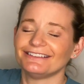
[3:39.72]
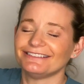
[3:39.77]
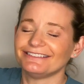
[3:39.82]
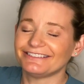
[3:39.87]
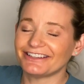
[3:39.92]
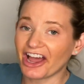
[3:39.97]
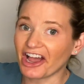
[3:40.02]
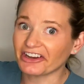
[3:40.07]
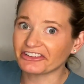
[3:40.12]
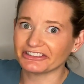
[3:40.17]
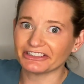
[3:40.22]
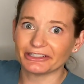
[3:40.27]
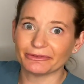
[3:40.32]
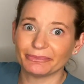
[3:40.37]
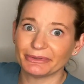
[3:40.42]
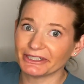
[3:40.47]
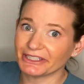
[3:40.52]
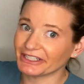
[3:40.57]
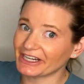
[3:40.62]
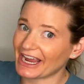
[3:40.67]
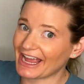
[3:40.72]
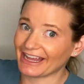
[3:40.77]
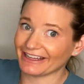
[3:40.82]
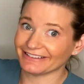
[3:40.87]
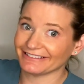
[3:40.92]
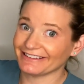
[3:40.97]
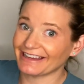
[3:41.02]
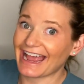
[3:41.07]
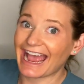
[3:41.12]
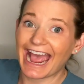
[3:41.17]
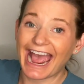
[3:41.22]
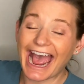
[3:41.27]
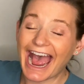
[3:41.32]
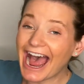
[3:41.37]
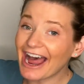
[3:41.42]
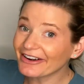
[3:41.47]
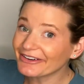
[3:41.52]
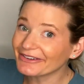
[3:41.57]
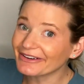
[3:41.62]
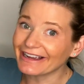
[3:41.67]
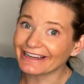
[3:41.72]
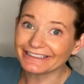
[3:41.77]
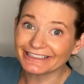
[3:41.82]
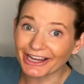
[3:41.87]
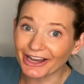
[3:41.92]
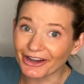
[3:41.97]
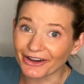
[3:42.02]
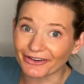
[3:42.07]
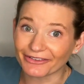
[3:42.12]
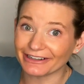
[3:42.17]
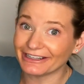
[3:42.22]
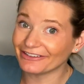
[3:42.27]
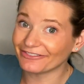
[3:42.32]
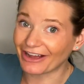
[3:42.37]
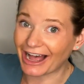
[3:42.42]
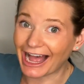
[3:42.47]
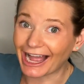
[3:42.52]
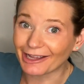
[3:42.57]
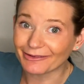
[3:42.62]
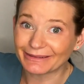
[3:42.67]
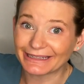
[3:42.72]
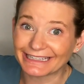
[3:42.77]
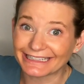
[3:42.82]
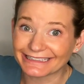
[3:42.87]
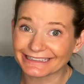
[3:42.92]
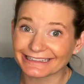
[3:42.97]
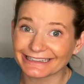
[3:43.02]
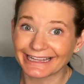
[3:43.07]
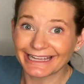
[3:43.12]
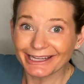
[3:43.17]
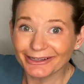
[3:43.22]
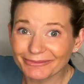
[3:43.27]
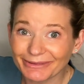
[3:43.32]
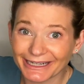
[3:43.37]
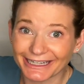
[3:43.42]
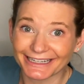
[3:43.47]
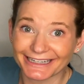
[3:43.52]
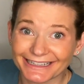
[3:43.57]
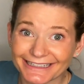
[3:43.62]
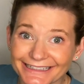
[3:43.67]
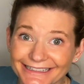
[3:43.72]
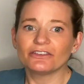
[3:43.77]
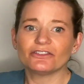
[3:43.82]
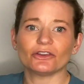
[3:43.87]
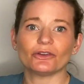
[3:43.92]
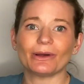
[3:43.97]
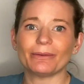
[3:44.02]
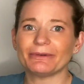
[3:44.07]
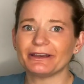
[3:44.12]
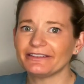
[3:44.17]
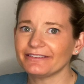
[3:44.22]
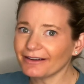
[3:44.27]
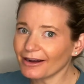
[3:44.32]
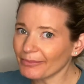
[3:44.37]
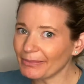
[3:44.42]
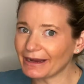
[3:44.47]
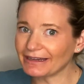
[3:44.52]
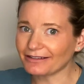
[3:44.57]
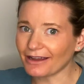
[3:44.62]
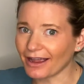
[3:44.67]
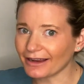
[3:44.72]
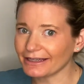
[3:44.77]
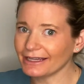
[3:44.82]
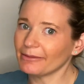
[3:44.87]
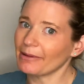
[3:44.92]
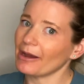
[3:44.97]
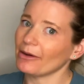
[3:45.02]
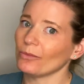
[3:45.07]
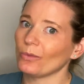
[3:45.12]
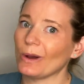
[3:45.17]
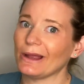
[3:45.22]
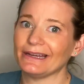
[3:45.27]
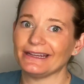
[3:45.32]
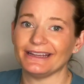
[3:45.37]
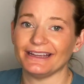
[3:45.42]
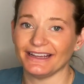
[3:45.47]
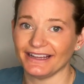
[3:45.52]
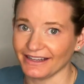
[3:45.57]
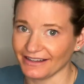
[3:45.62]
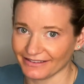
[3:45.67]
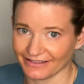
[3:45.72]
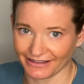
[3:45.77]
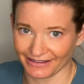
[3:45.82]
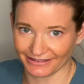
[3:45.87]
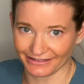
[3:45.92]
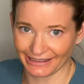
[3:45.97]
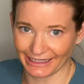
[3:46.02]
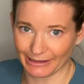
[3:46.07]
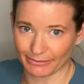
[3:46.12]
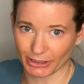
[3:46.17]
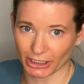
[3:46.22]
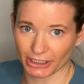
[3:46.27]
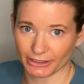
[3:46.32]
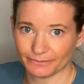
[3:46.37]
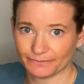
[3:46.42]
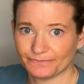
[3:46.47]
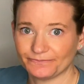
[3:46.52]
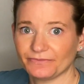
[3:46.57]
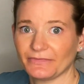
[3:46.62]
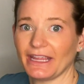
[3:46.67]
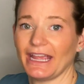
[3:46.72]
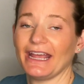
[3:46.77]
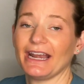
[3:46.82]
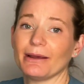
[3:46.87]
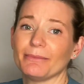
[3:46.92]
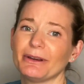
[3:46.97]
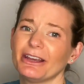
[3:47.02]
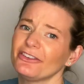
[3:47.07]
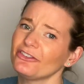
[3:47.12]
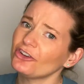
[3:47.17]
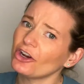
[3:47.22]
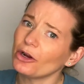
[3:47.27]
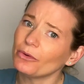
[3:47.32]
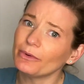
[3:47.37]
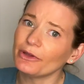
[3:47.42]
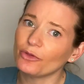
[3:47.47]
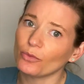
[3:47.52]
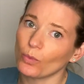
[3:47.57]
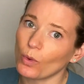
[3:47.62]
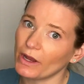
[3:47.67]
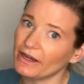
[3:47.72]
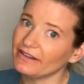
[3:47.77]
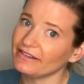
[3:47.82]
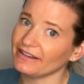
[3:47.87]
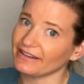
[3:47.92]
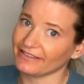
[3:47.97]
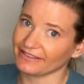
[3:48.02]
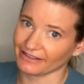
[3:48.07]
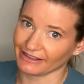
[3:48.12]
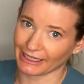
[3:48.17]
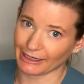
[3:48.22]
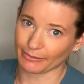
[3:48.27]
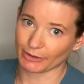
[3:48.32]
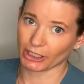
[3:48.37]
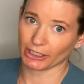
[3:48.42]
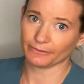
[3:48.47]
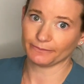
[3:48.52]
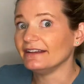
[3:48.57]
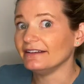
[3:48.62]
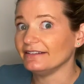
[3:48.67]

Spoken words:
Dr. Perez, how do I know if I'm in labor? So I'm gonna start by talking about what isn't labor. And I'm gonna start with one disclaimer.